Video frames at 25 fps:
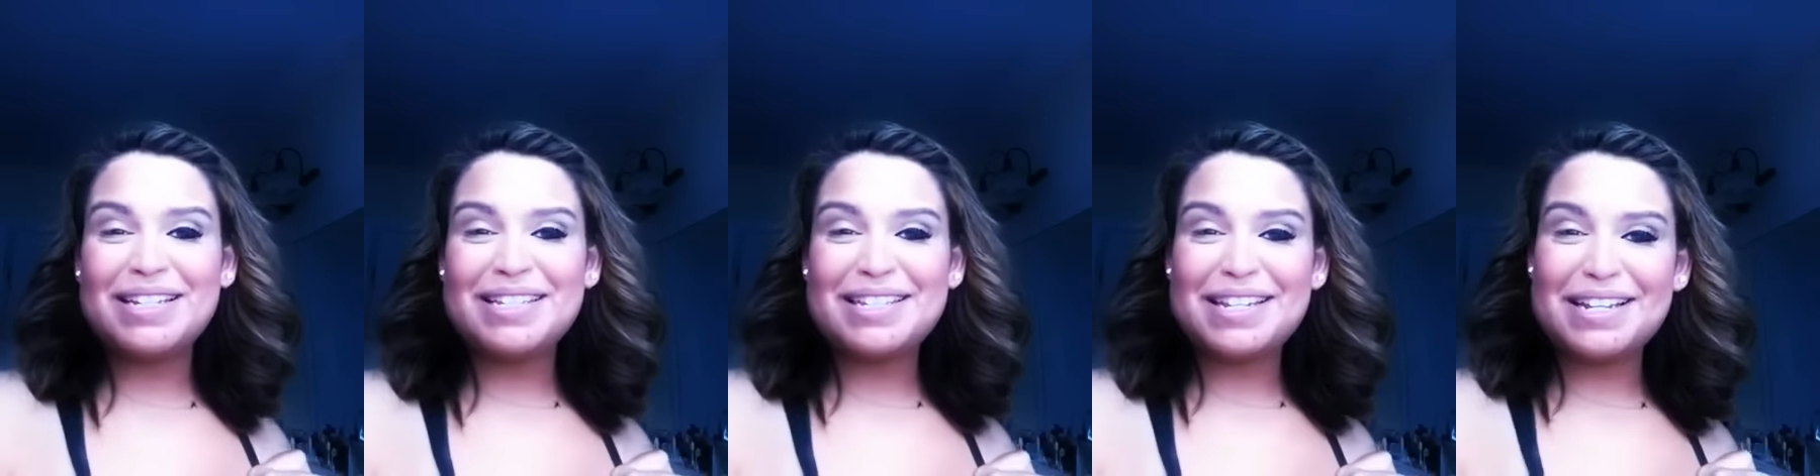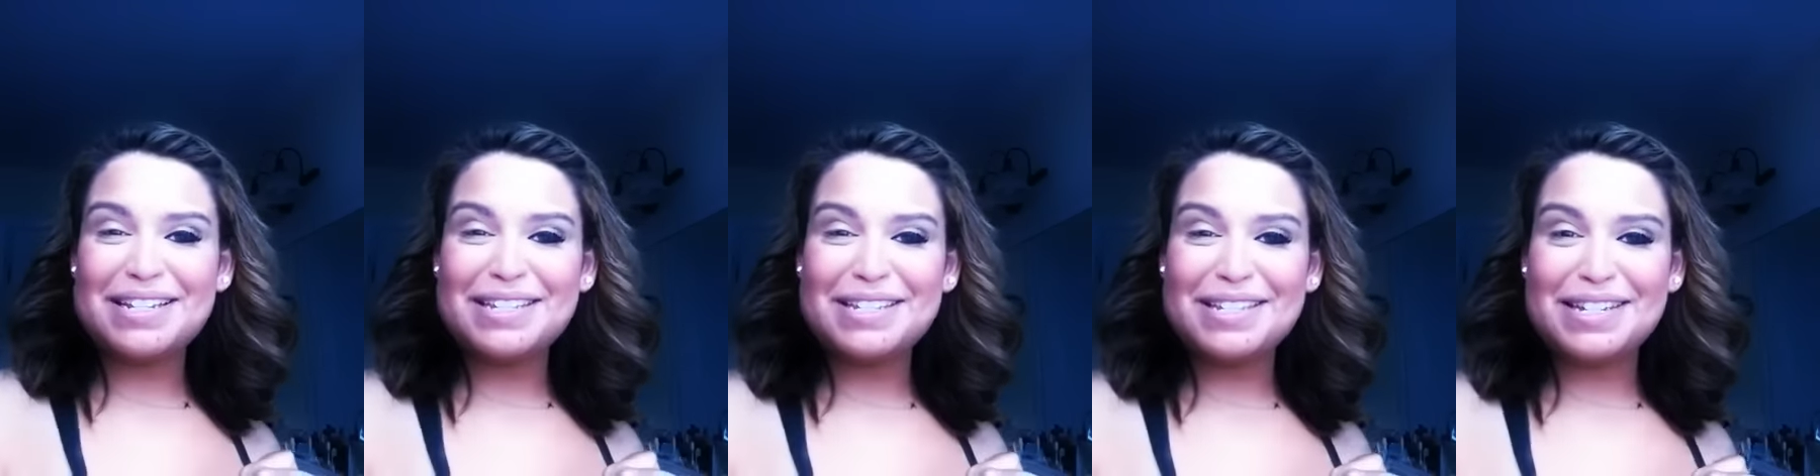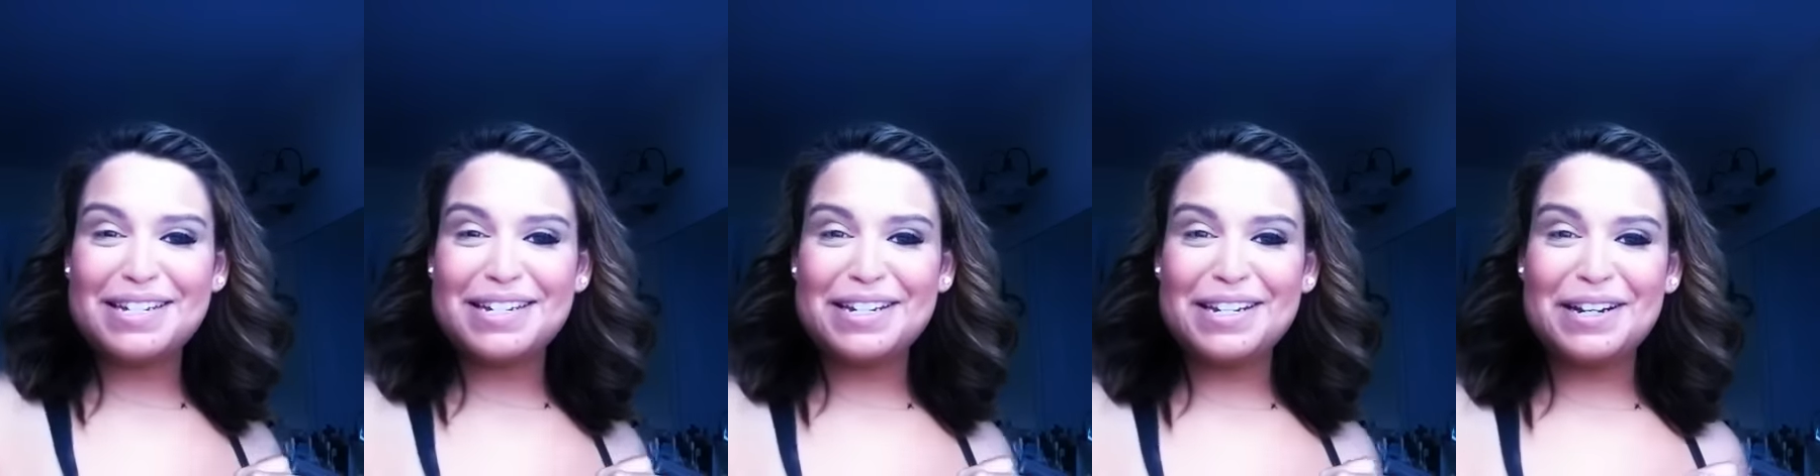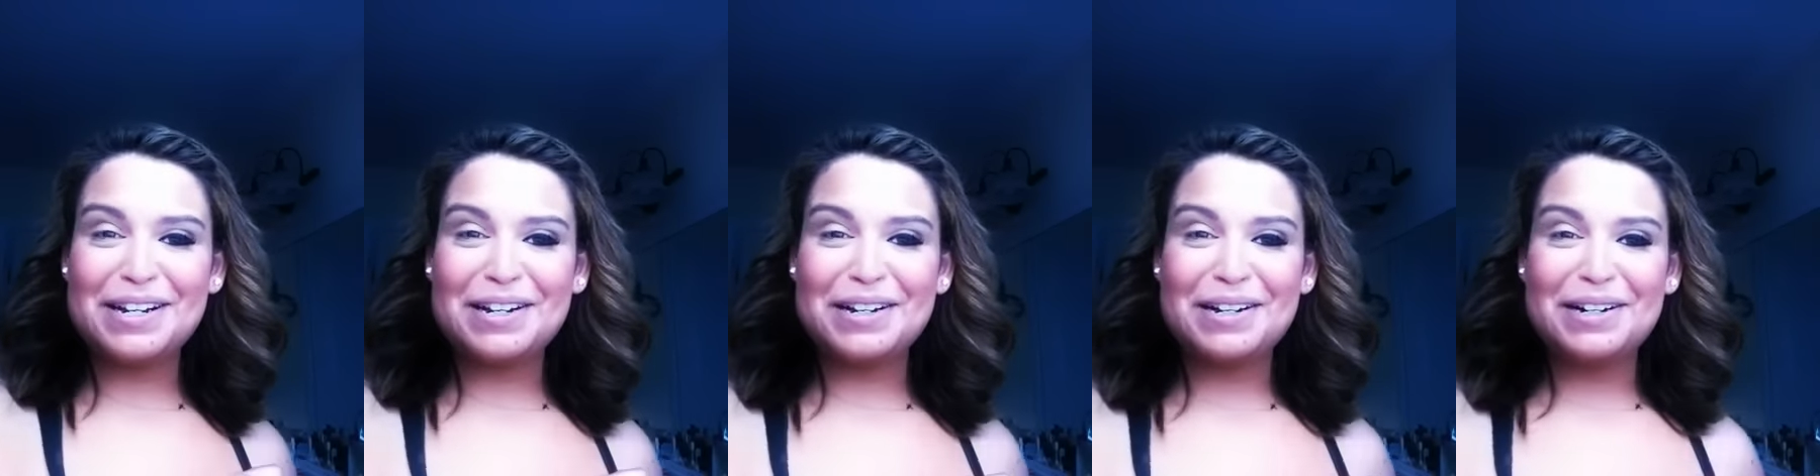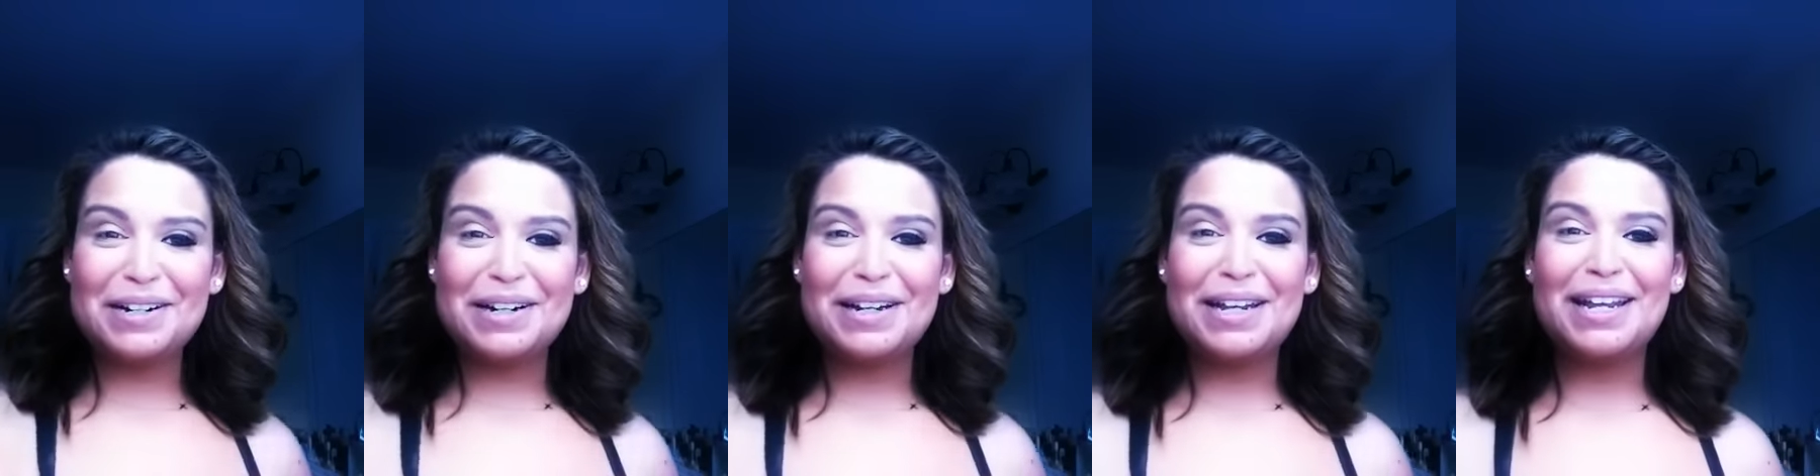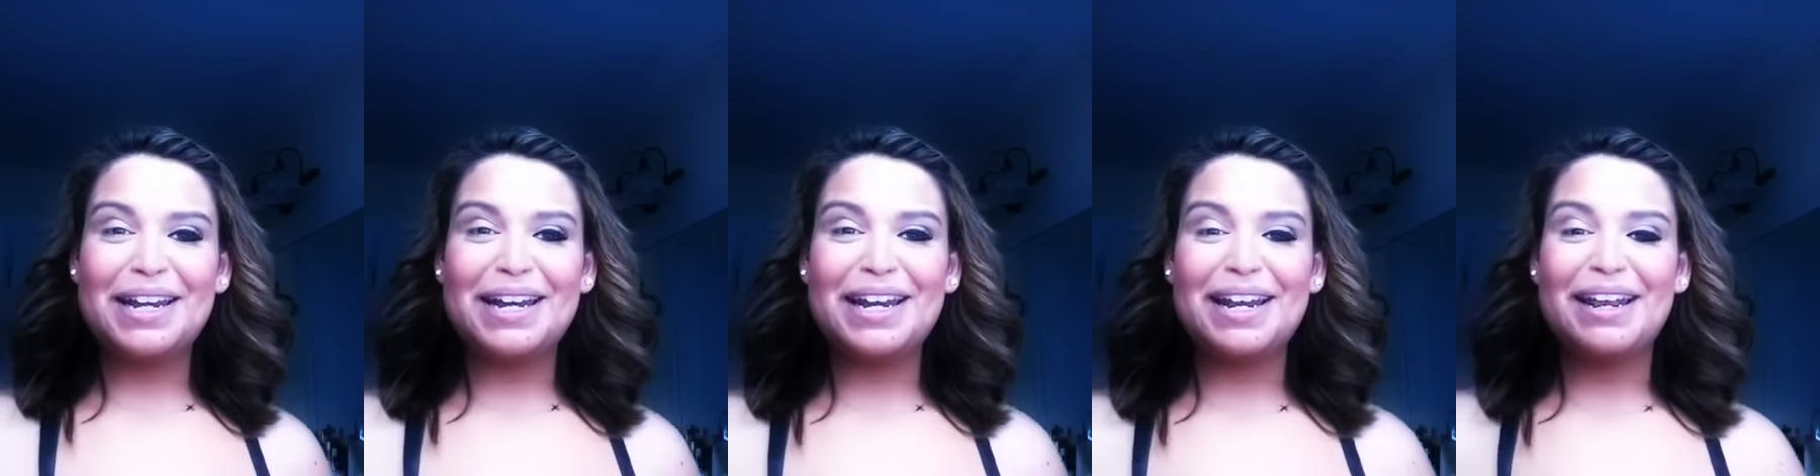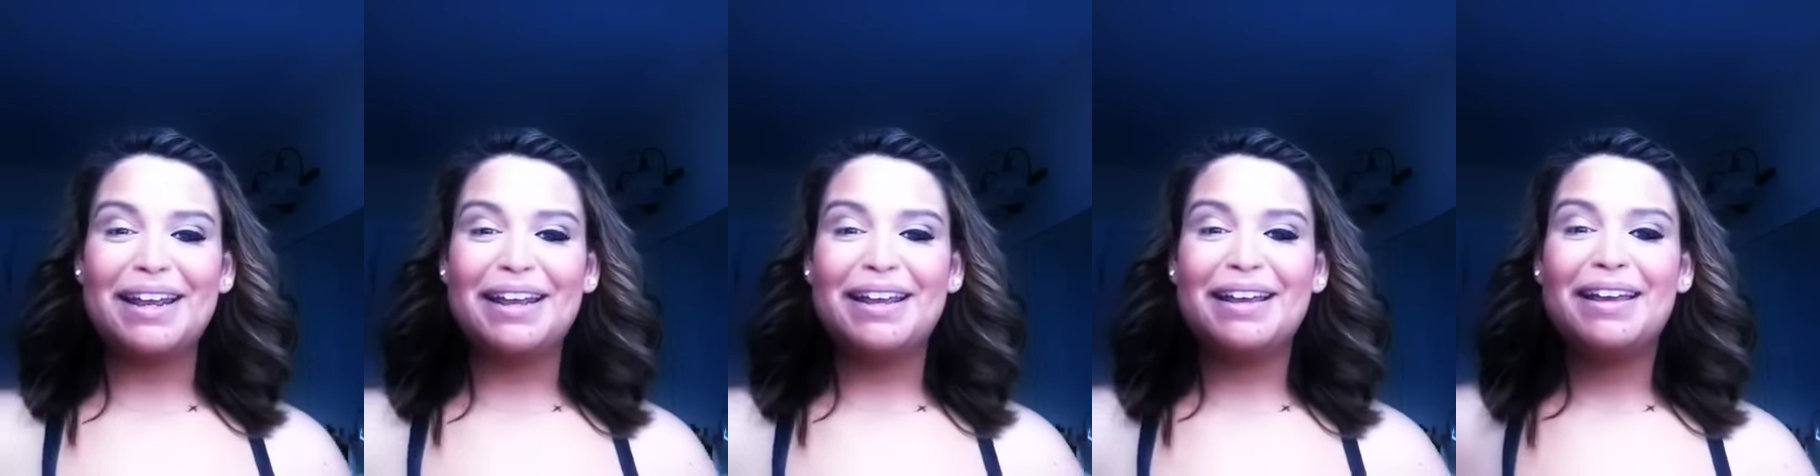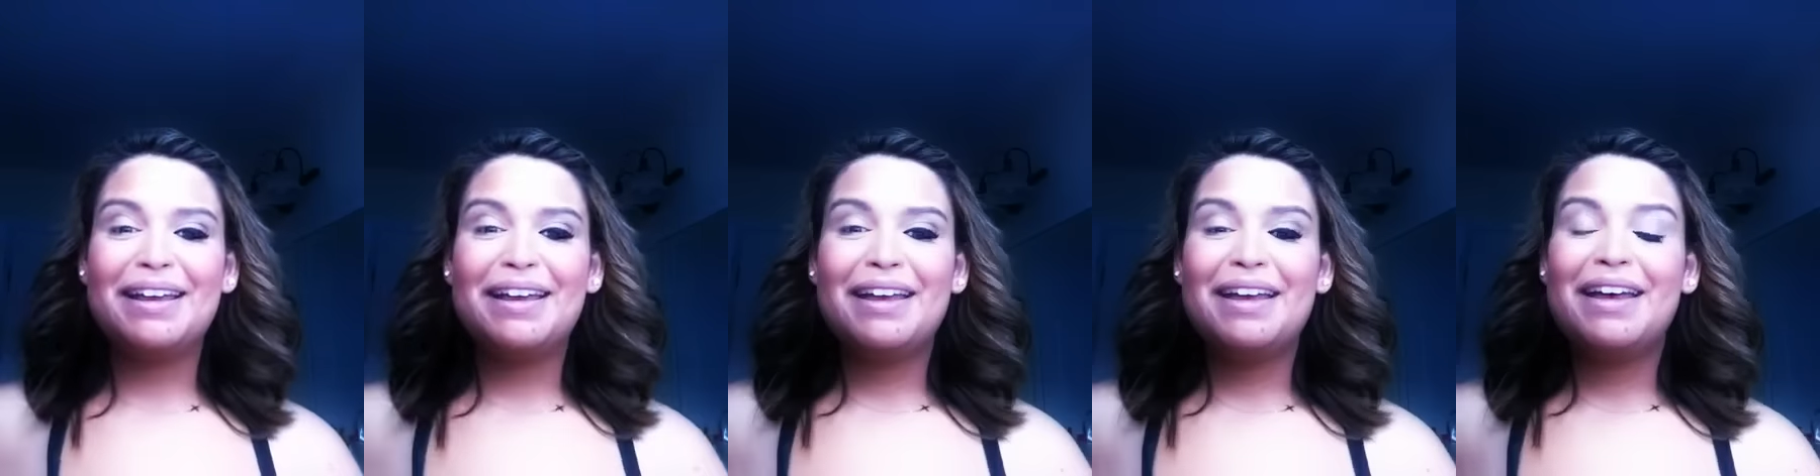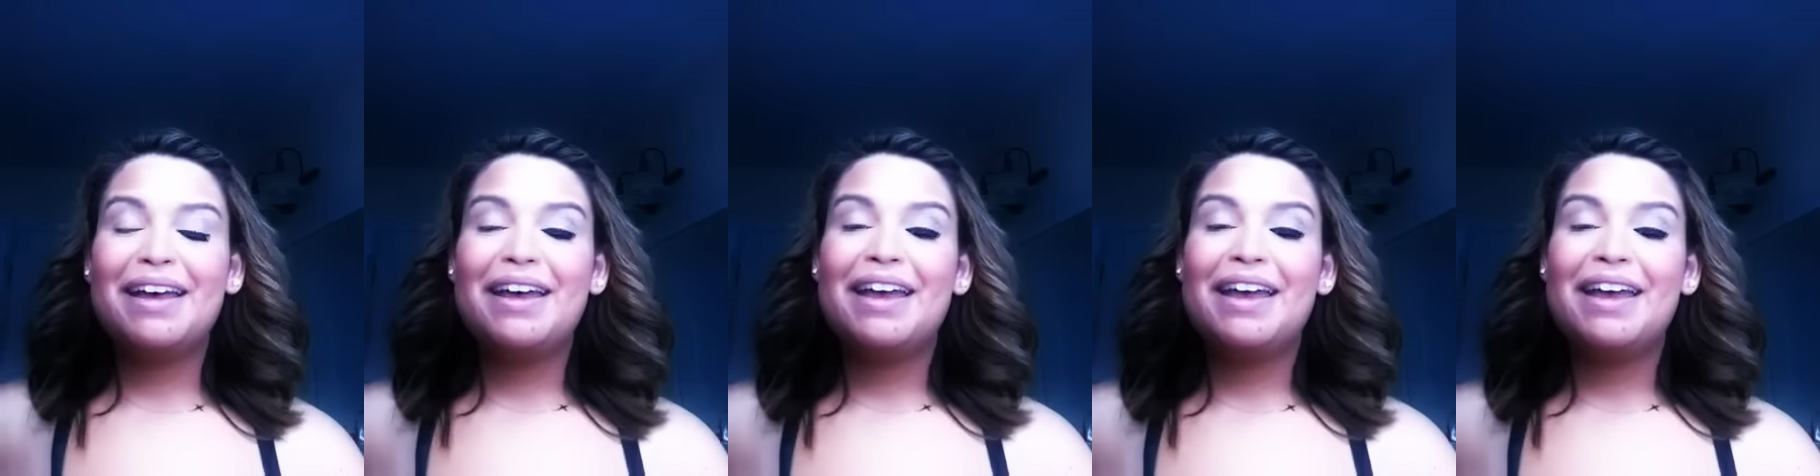sons in here eating,